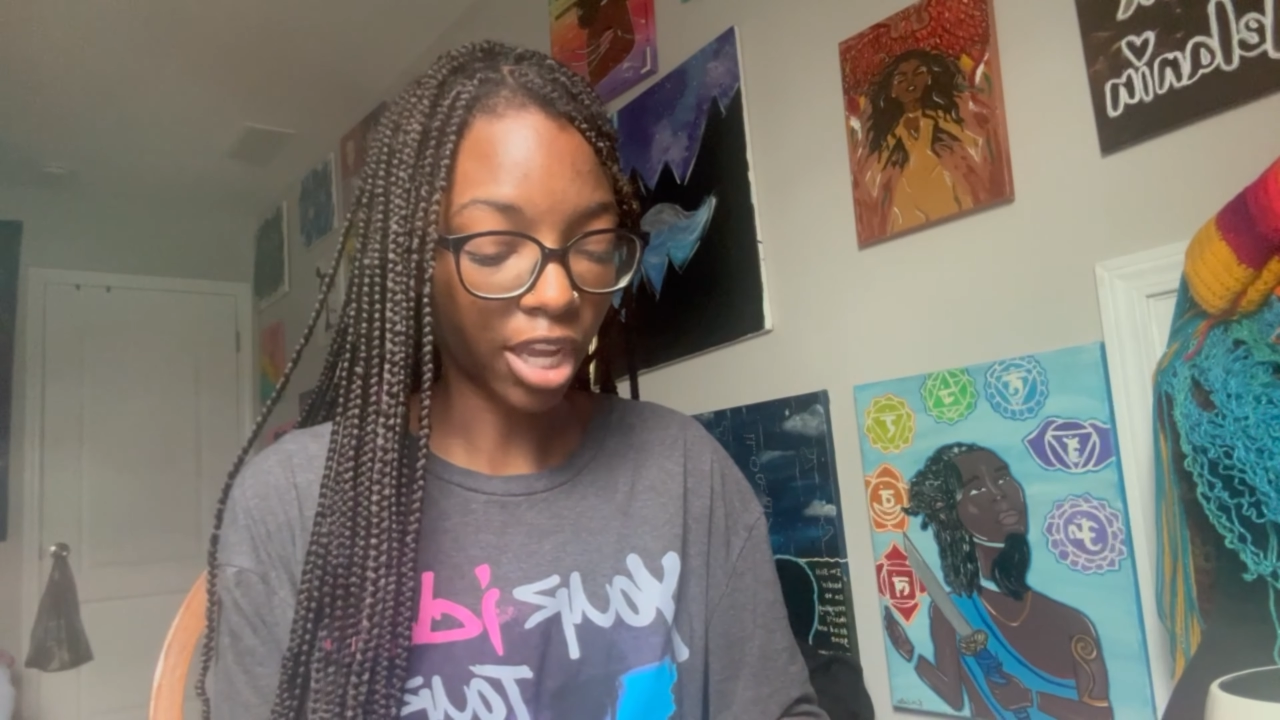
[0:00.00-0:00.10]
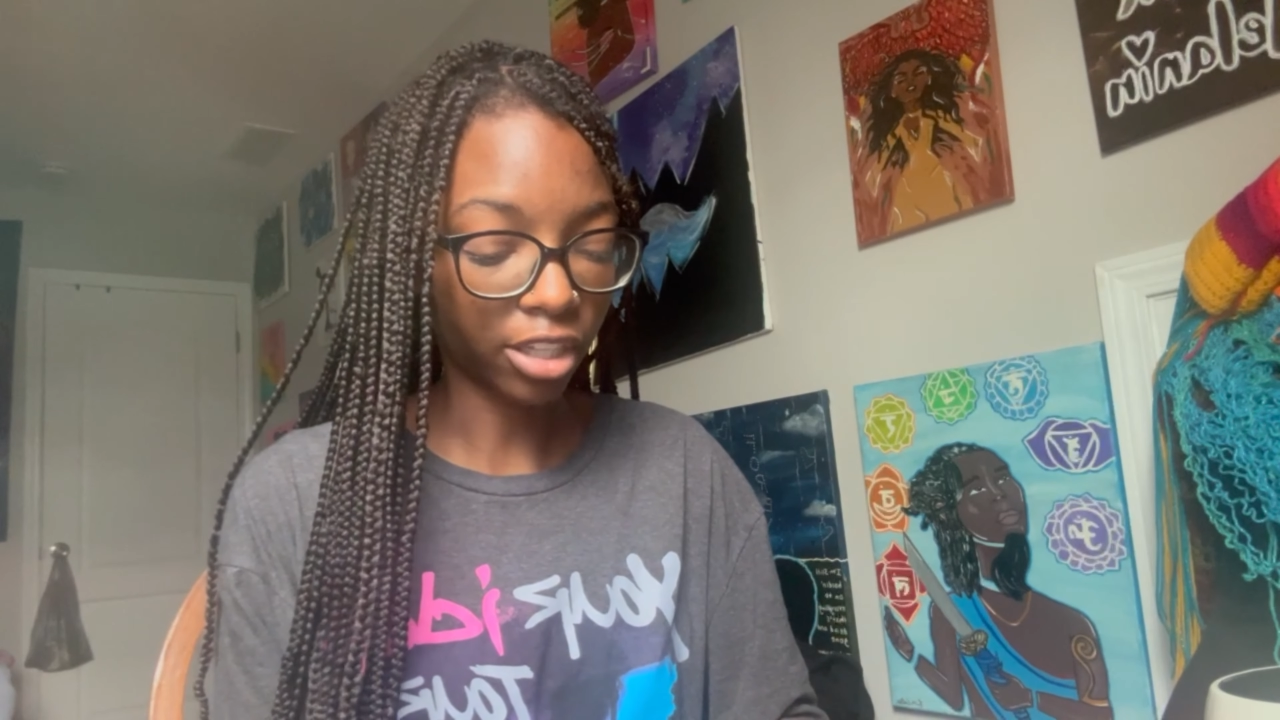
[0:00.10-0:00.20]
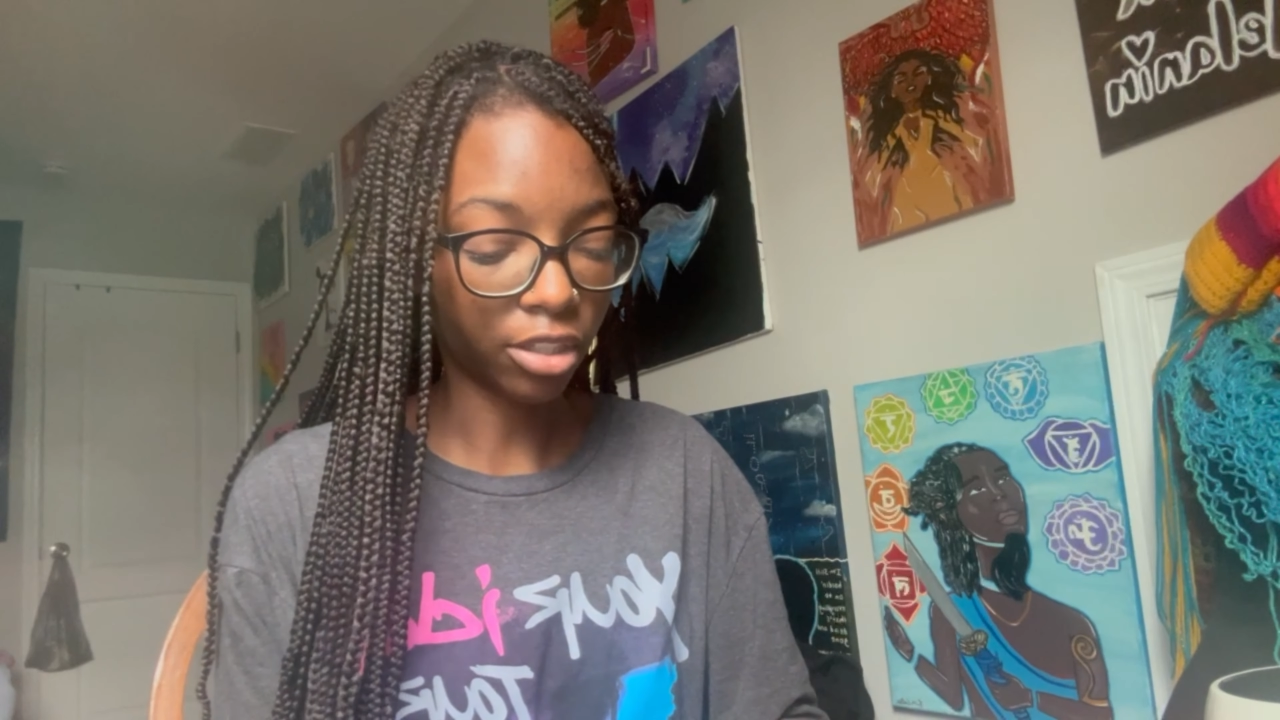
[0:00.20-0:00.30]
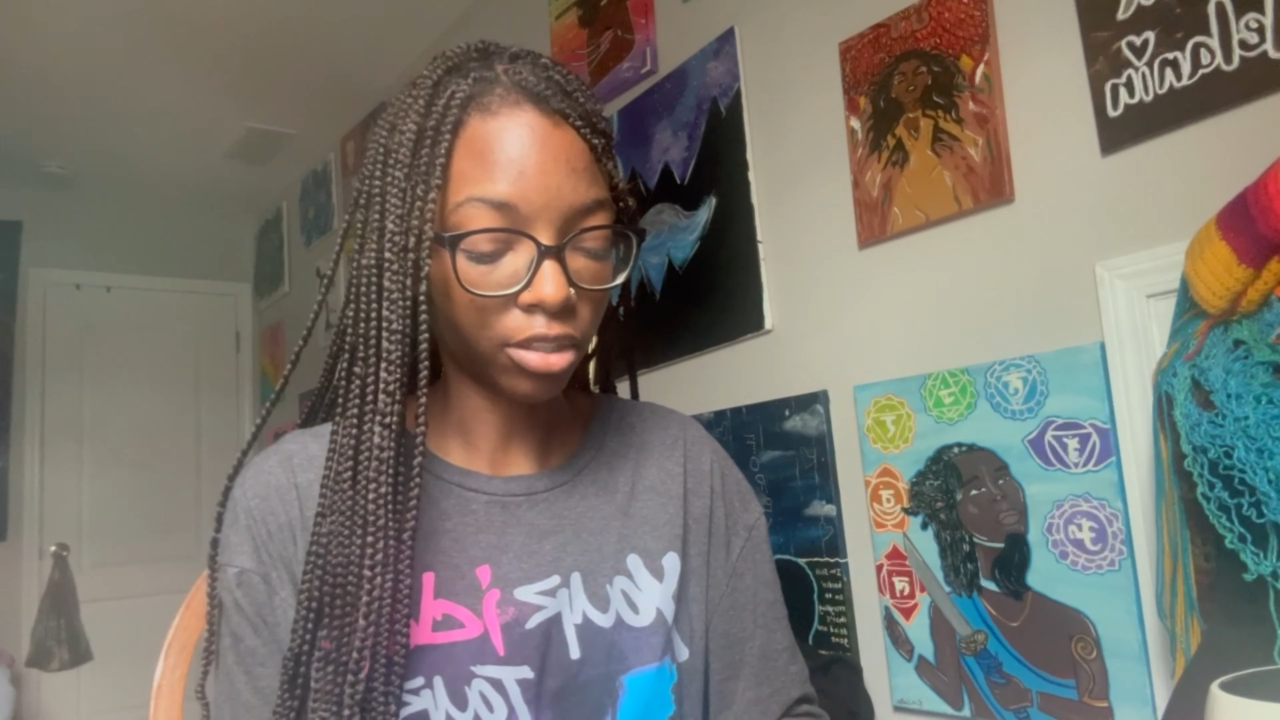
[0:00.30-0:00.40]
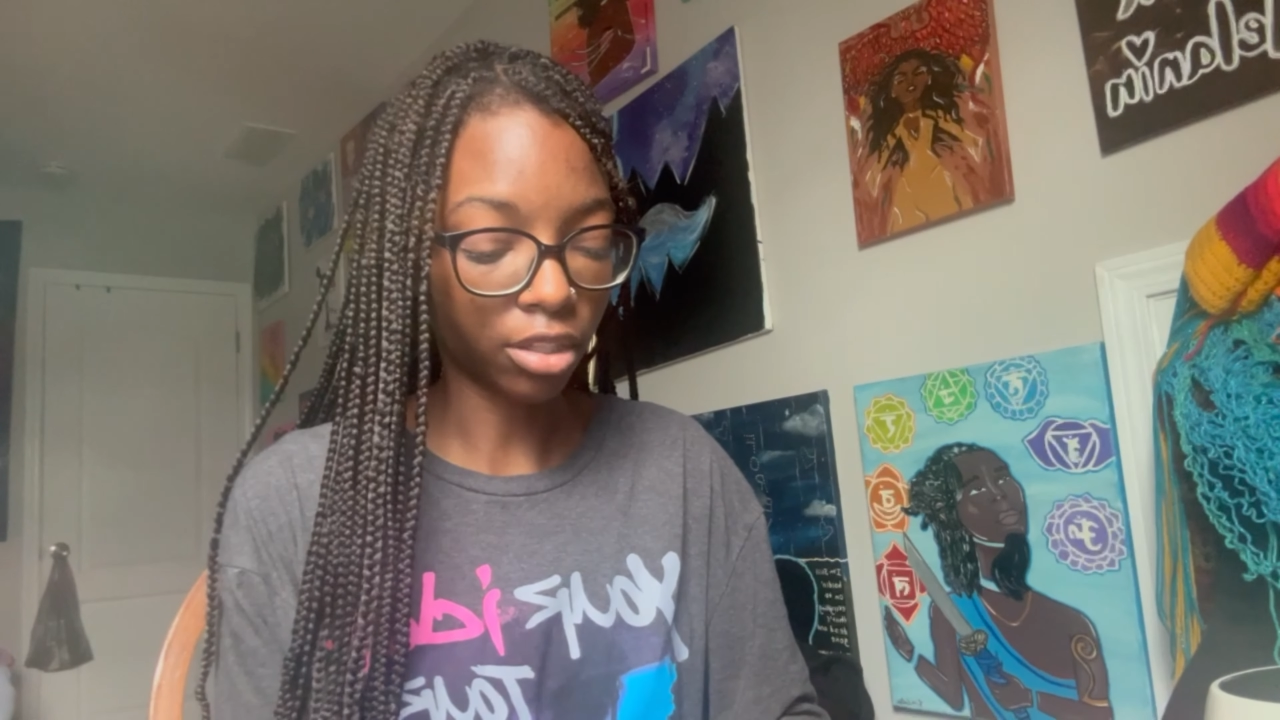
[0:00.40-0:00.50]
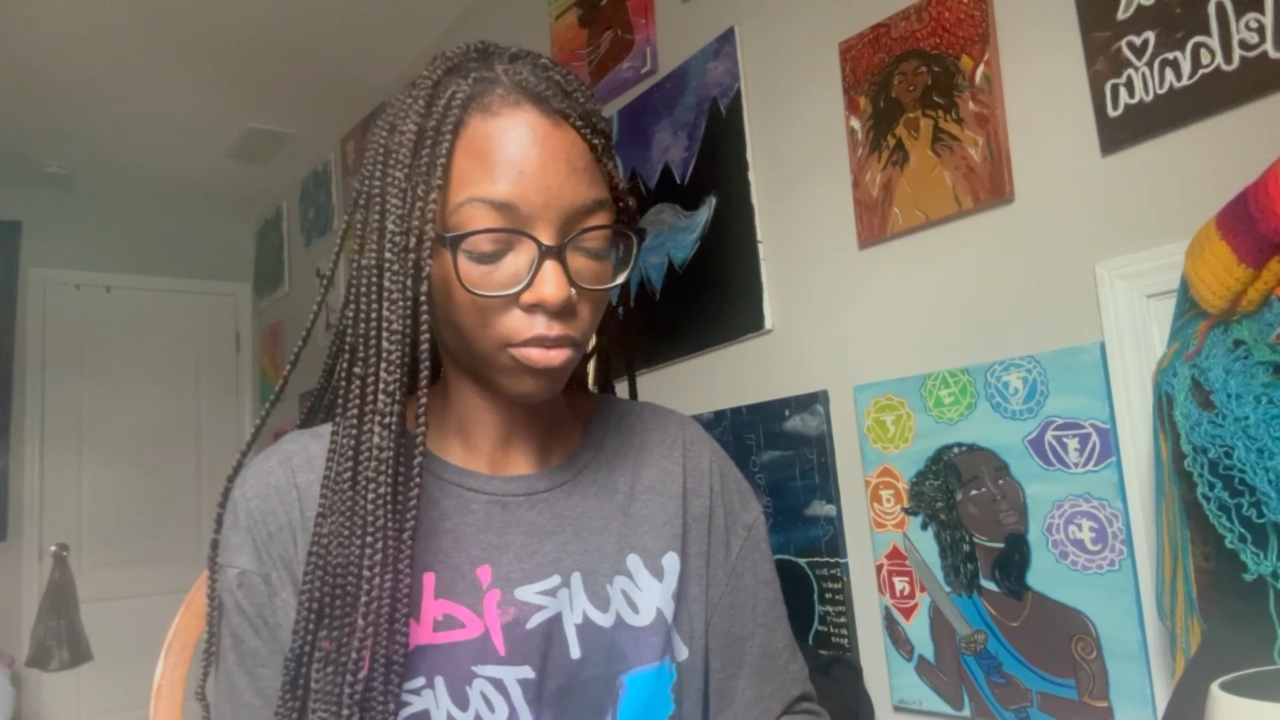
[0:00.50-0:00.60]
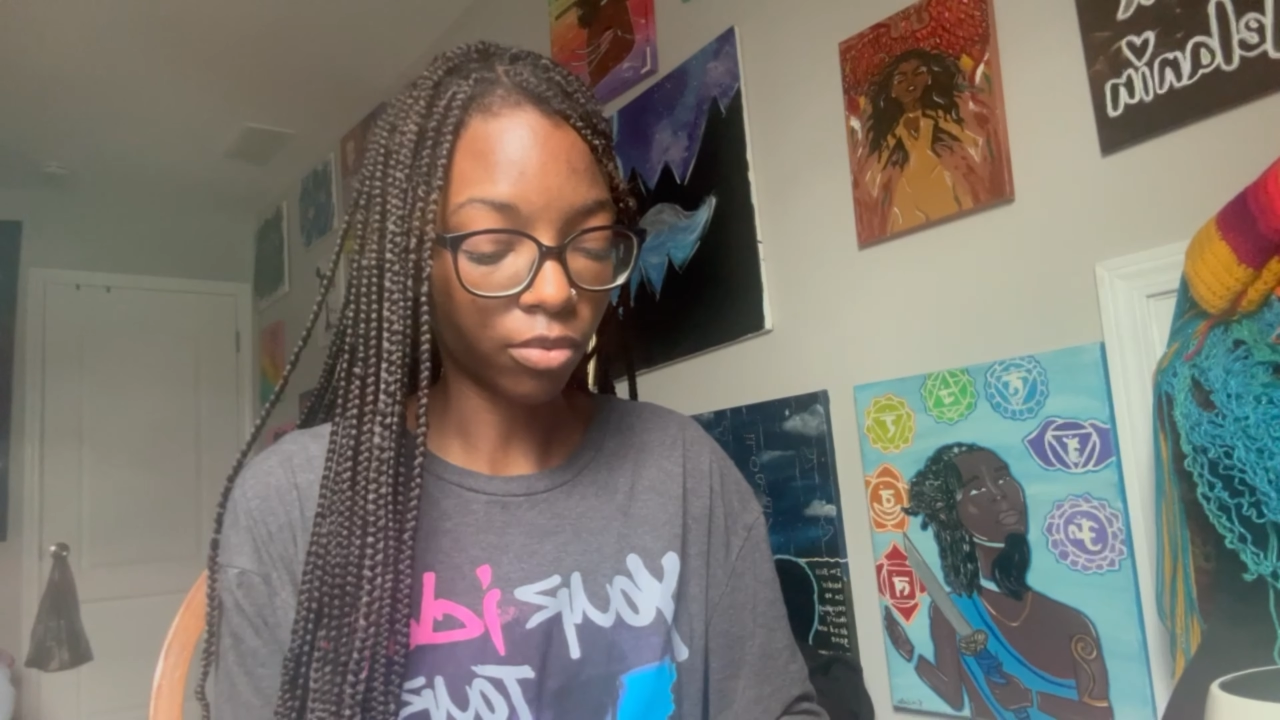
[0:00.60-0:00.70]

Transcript: I just did